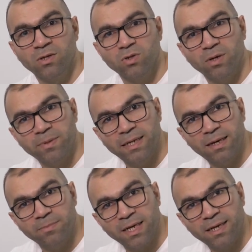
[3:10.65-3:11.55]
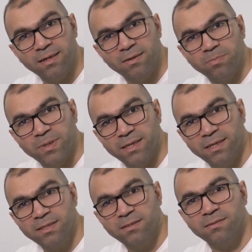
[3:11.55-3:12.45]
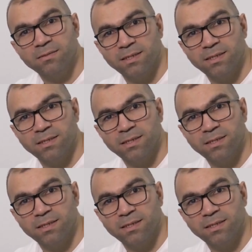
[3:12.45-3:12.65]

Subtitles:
So I'm not gonna repeat this.